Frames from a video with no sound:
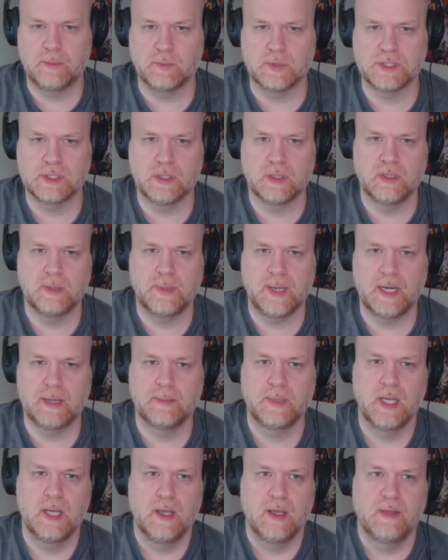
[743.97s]
we'll start on the
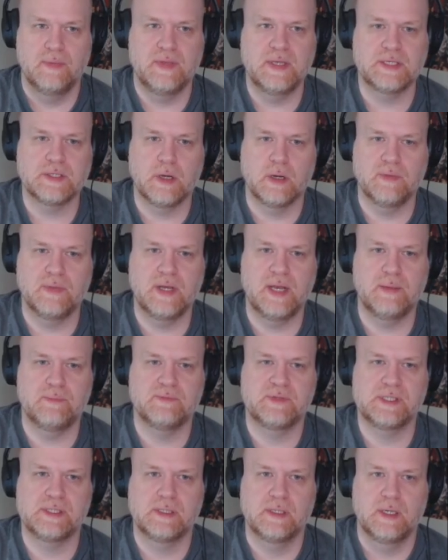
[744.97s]
bottom. These are the
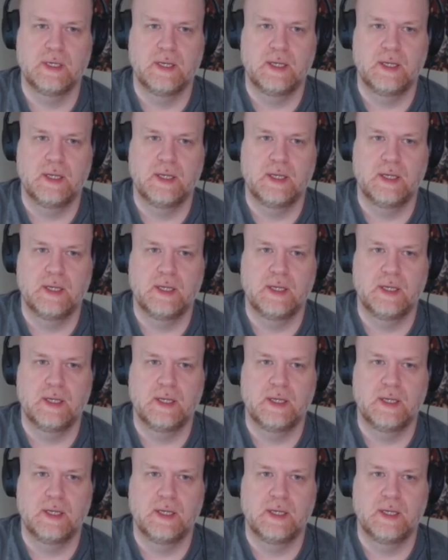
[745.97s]
nymphs.